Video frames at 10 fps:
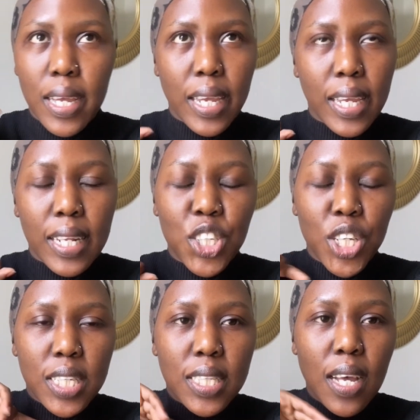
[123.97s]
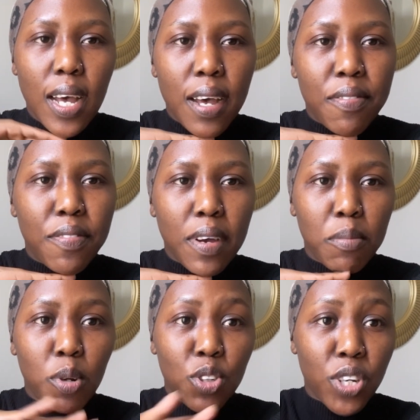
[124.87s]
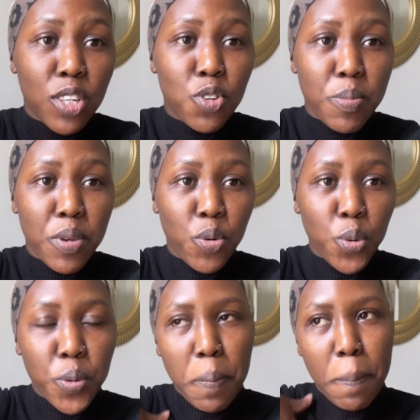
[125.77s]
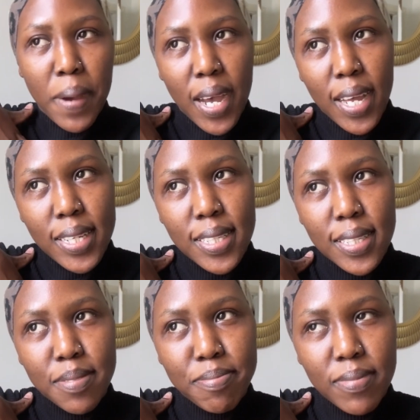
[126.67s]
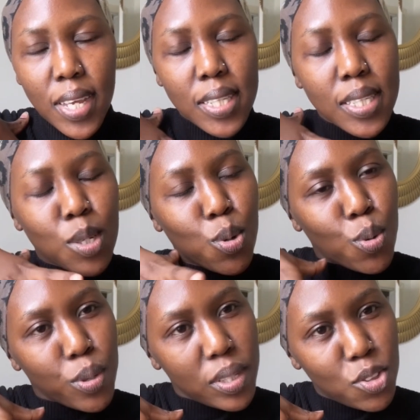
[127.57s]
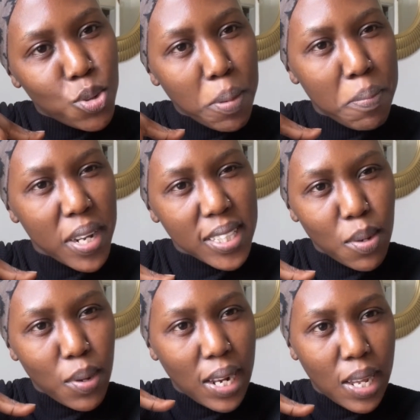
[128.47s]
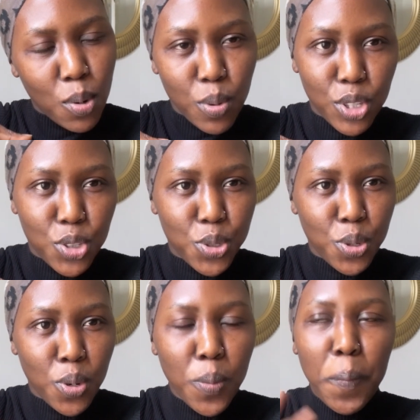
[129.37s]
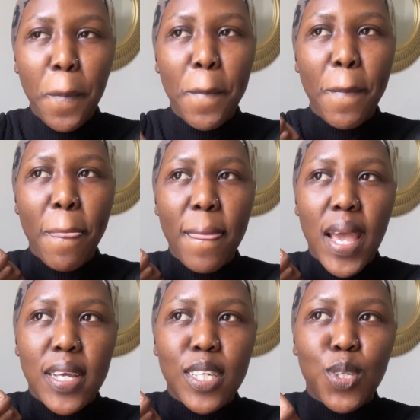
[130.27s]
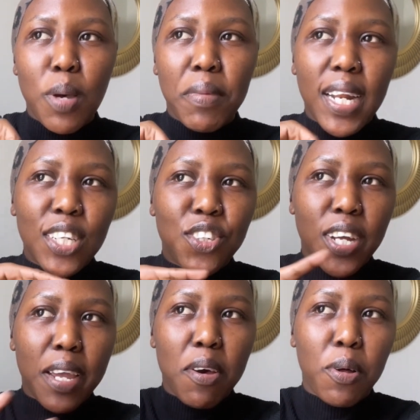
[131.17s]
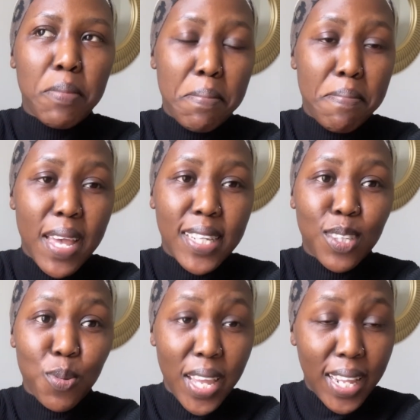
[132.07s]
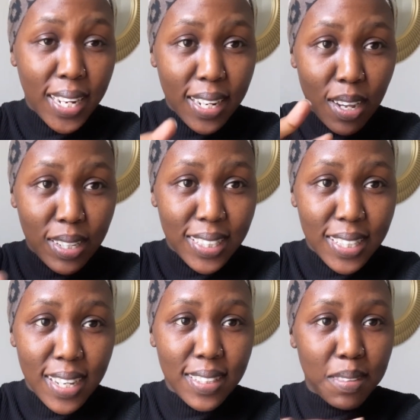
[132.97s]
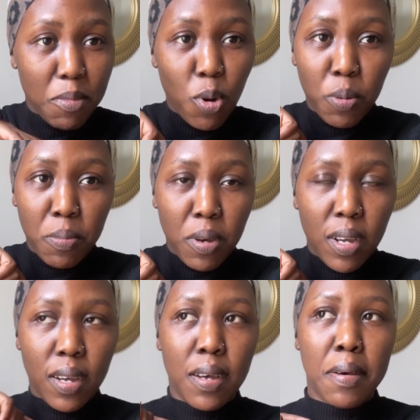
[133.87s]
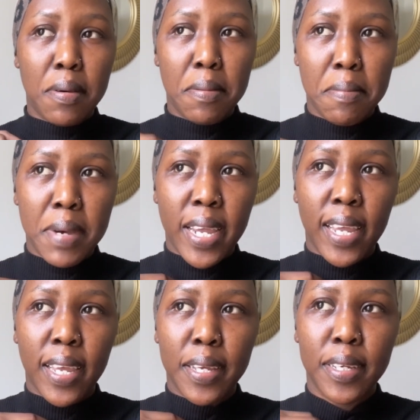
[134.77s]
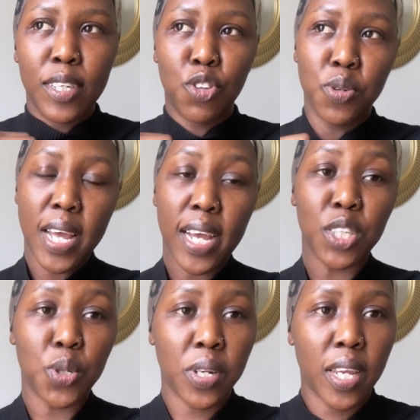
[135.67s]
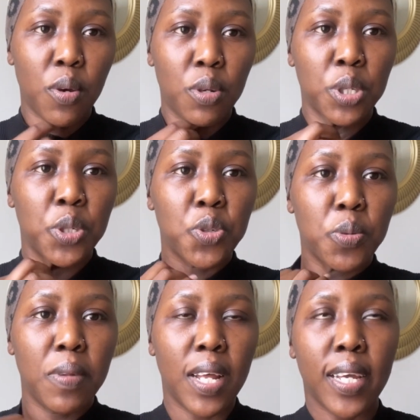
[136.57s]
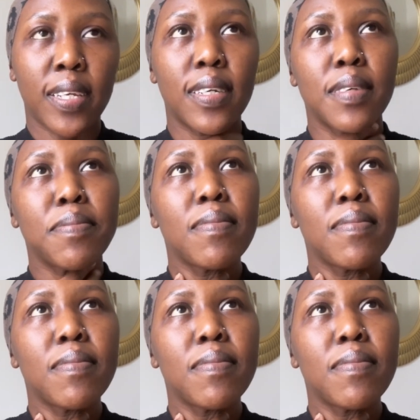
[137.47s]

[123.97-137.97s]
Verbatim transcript: english and stuff i'm not trying to be rude but it's good to embrace our language you know so i'm gonna try all my best to end and start all uh, my introduction here on youtube like